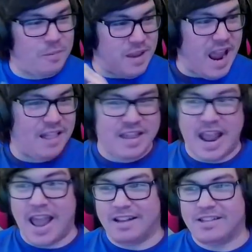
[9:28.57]
be at the
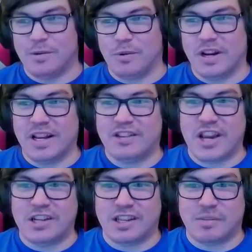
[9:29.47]
end so we're going to
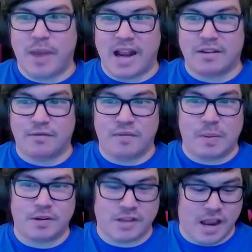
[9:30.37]
change this back to
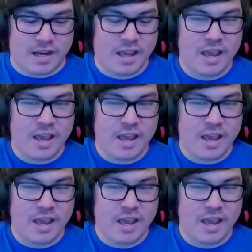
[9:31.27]
50%